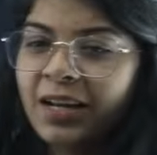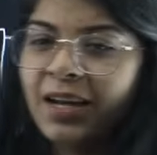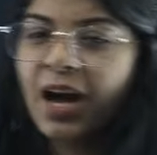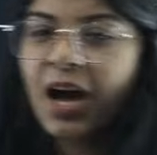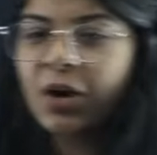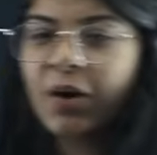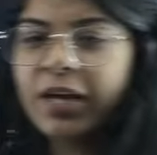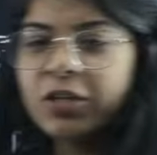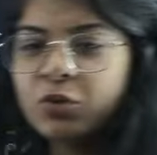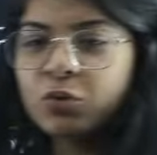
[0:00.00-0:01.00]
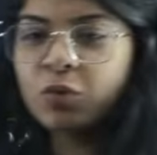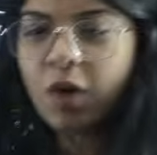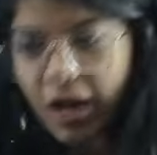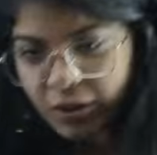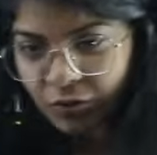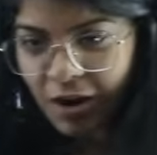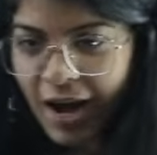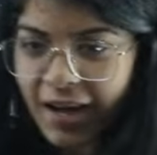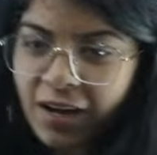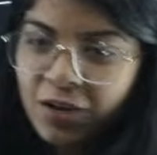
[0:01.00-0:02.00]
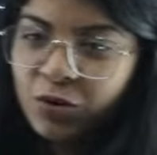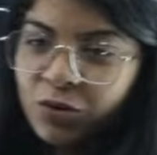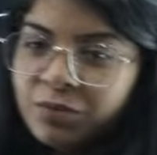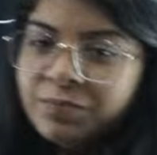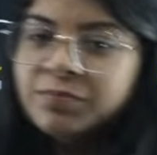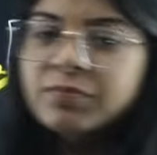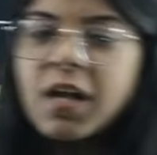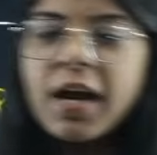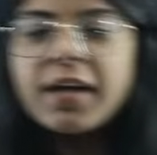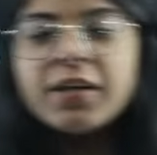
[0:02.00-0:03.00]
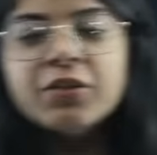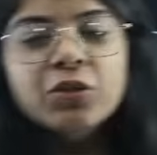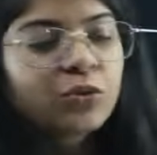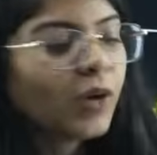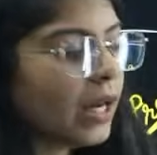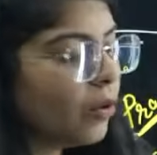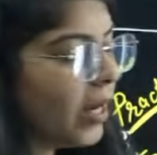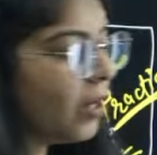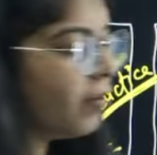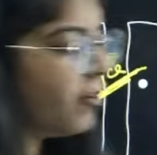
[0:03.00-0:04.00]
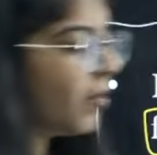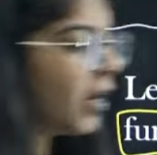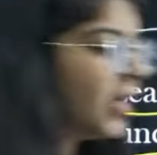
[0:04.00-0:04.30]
how are you? Anu, hi Anu. Hi Ritu, hello everyone.